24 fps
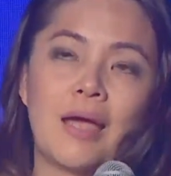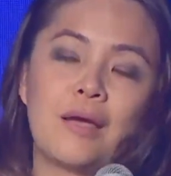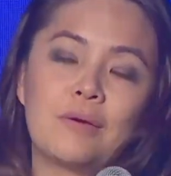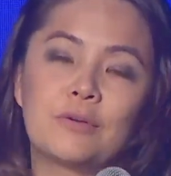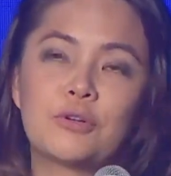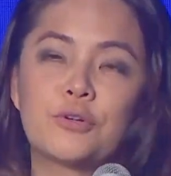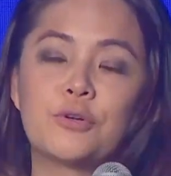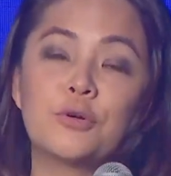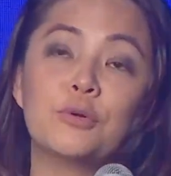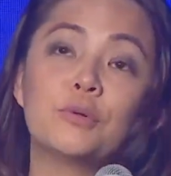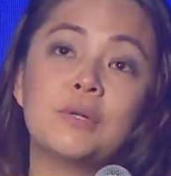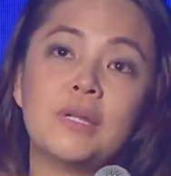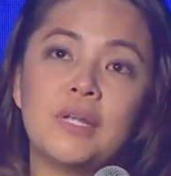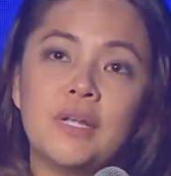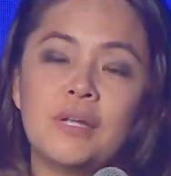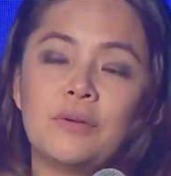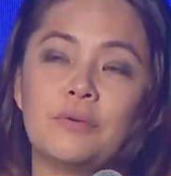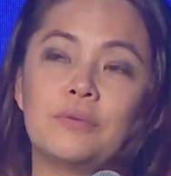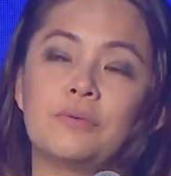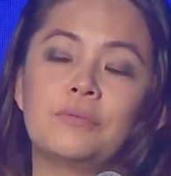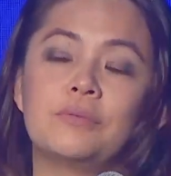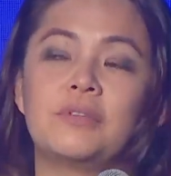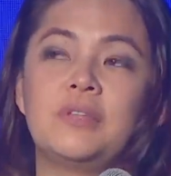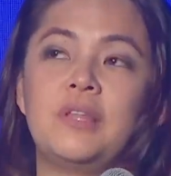
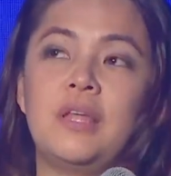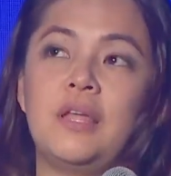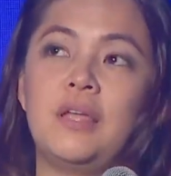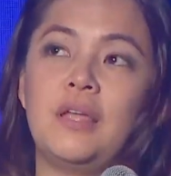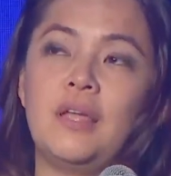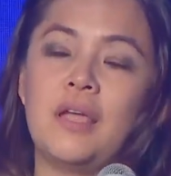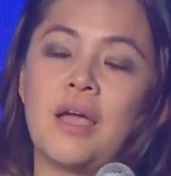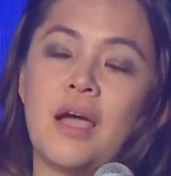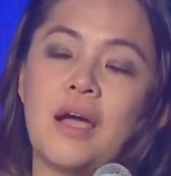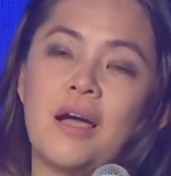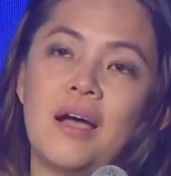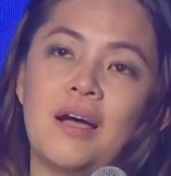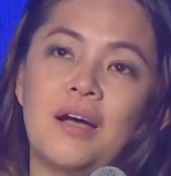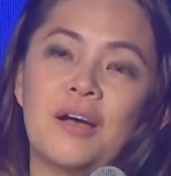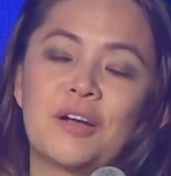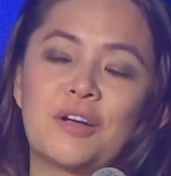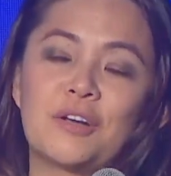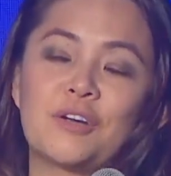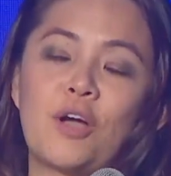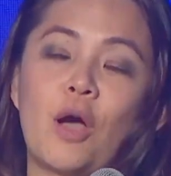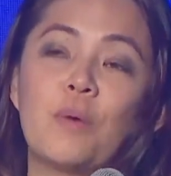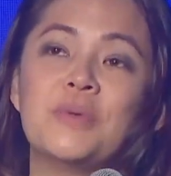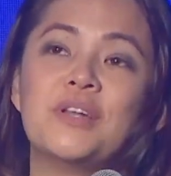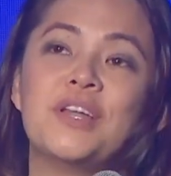crudely the
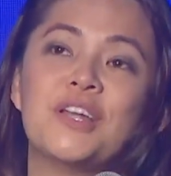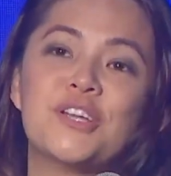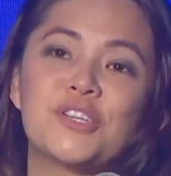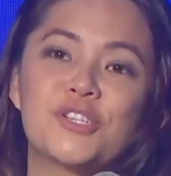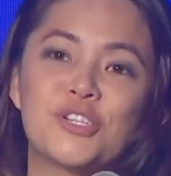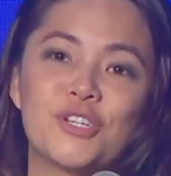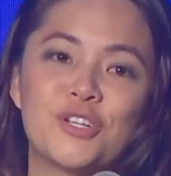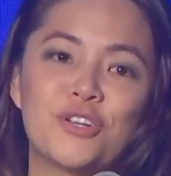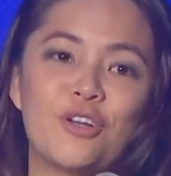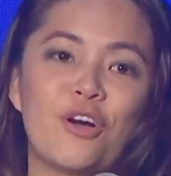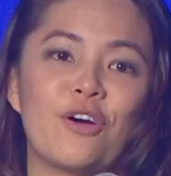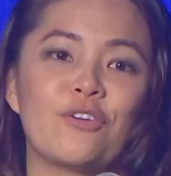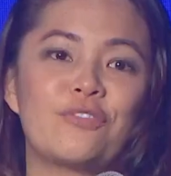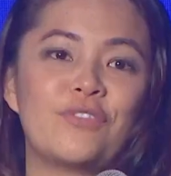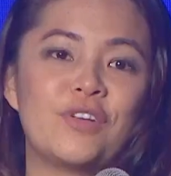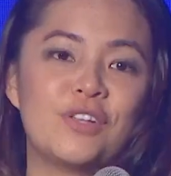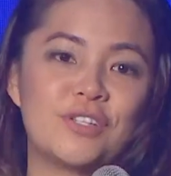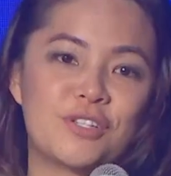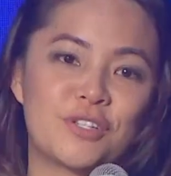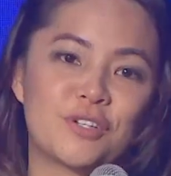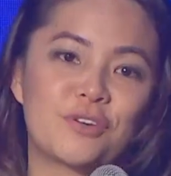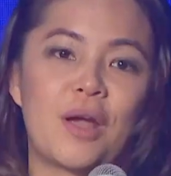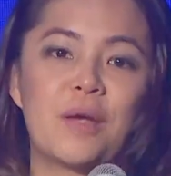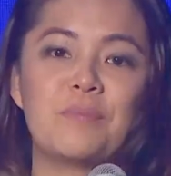combination of
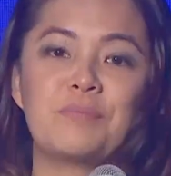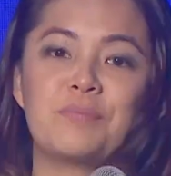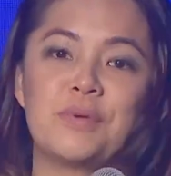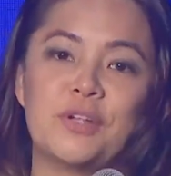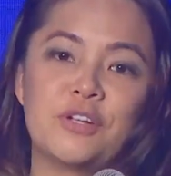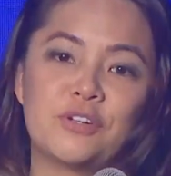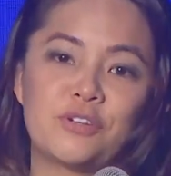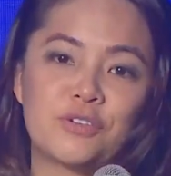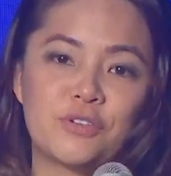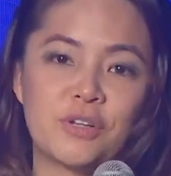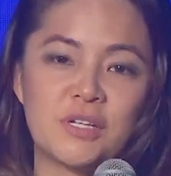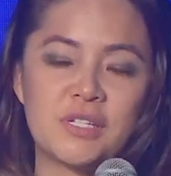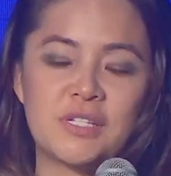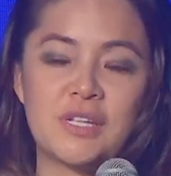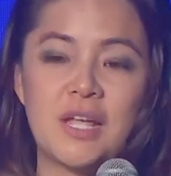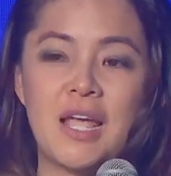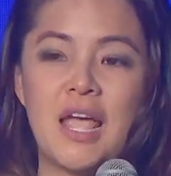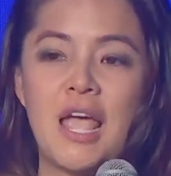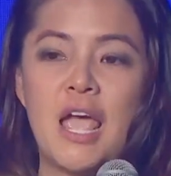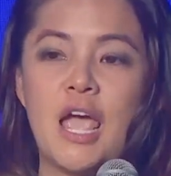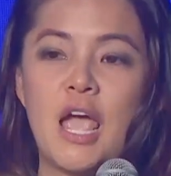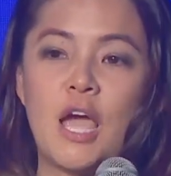Instagram, Pinterest,